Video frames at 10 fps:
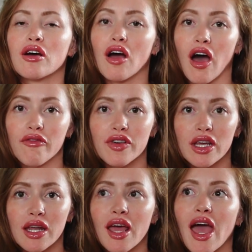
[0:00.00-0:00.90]

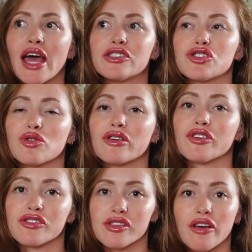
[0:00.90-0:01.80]
confident and sure of
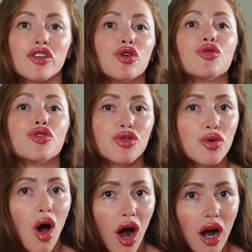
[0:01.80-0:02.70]
yourself and who
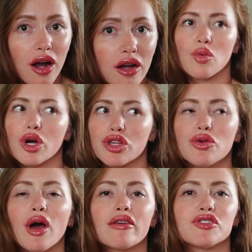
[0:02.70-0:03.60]
you are, what
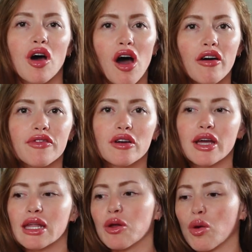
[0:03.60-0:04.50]
you have to offer,
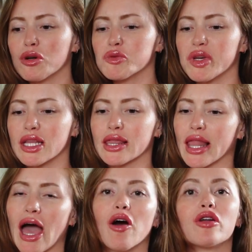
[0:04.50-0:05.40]
and almost being
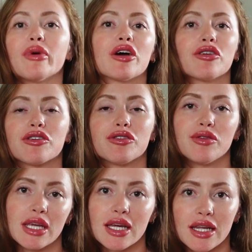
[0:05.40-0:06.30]
loud about your
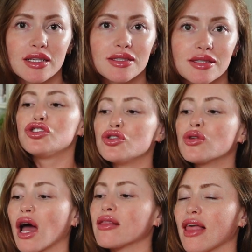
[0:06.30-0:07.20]
uniqueness. Do
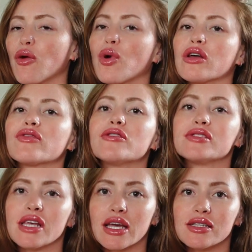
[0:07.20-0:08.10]
not let one of those
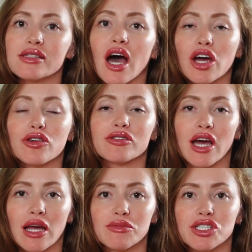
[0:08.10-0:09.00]
things on your
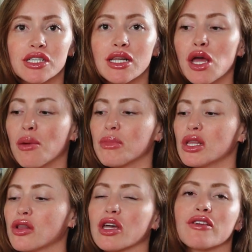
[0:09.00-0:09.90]
timesheet be
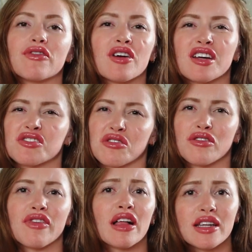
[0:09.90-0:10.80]
looking for
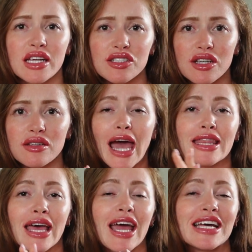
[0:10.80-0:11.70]
external validation. And
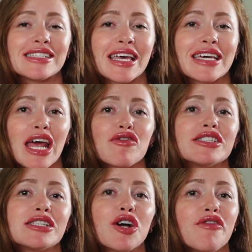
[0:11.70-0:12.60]
like I say in every
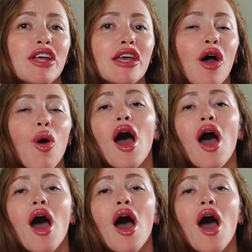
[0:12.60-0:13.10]
single video,